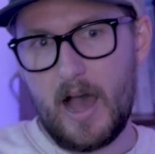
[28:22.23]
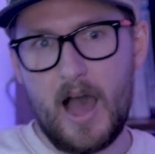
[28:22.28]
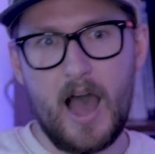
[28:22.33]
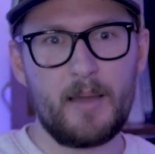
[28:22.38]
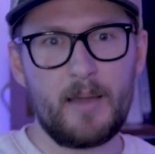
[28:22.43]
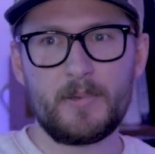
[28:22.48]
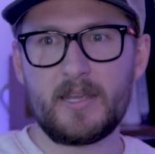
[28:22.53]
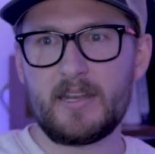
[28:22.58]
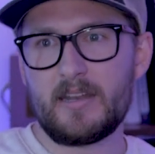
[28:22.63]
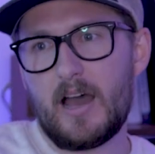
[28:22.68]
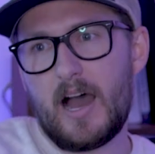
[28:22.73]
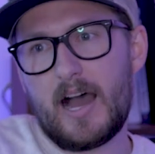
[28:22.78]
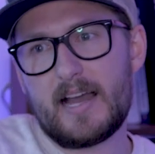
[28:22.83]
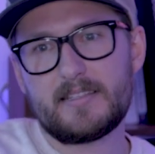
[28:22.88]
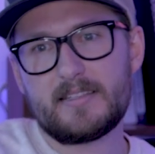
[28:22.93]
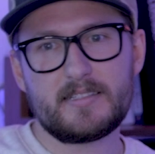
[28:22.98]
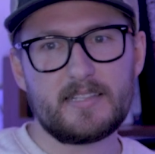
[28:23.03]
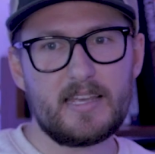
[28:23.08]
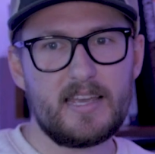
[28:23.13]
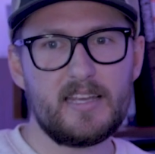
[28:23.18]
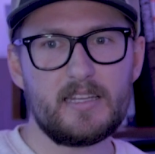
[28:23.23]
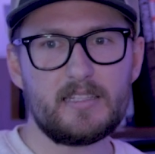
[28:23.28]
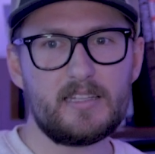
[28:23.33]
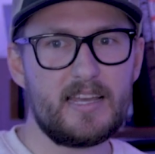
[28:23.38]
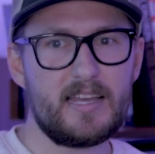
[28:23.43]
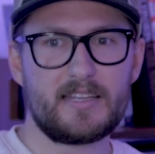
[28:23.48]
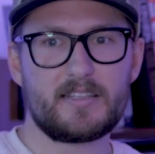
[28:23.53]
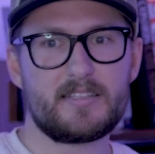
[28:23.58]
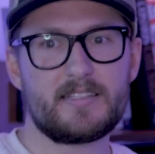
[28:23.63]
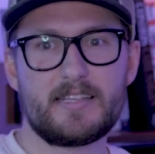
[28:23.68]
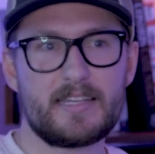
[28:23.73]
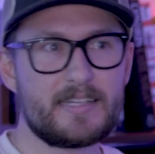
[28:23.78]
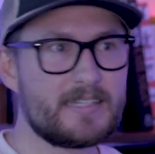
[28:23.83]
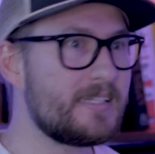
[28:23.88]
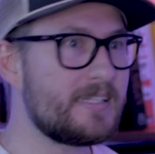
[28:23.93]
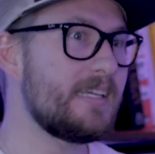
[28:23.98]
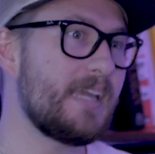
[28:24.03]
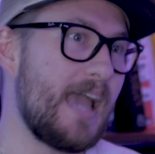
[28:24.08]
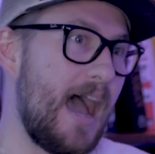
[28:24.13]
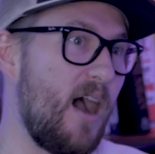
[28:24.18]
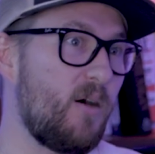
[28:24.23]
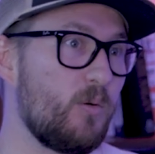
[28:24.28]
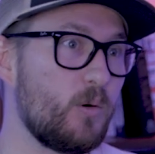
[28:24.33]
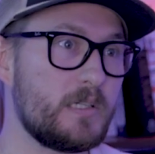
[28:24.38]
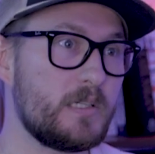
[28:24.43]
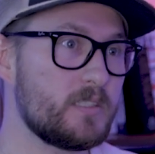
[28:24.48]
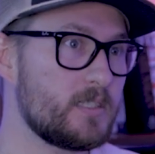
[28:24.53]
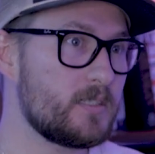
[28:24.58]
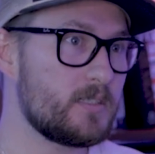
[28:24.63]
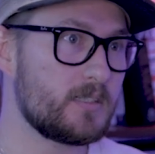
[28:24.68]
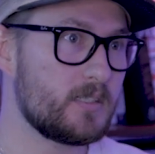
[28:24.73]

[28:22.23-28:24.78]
I mean, I'd say like 60 hours.